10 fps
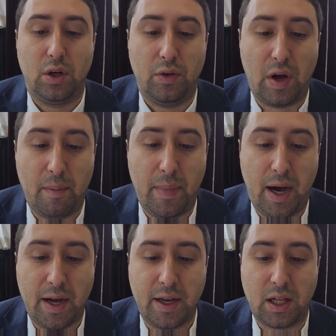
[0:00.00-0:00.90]

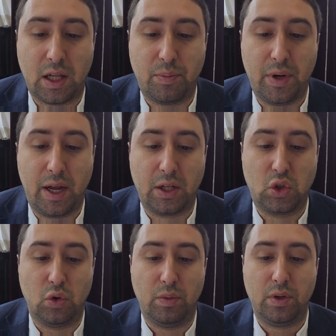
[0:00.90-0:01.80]
V'amaya al pnei
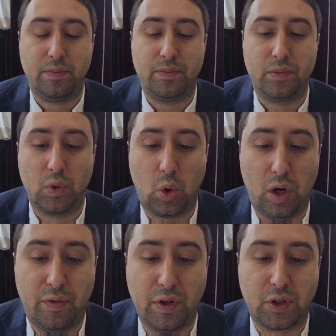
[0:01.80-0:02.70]
tuma, or
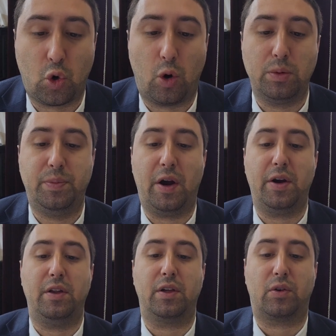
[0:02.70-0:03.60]
if there's a corpse
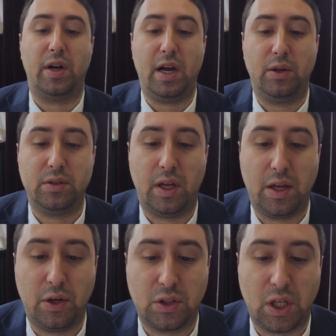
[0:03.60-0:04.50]
buried in the ground
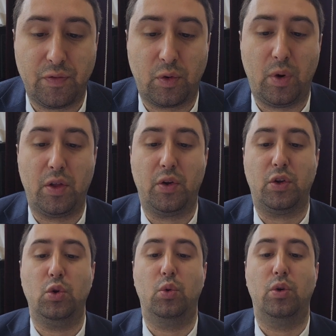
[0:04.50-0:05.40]
and you're suffering whether
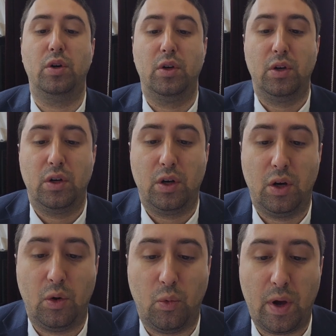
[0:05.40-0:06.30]
you
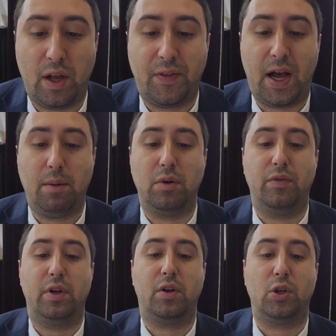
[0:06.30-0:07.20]
went on top of
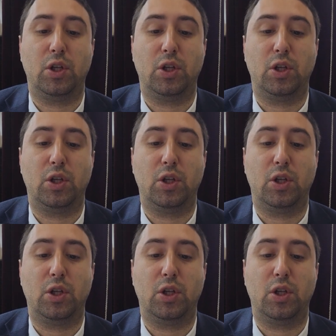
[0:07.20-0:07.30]
it. This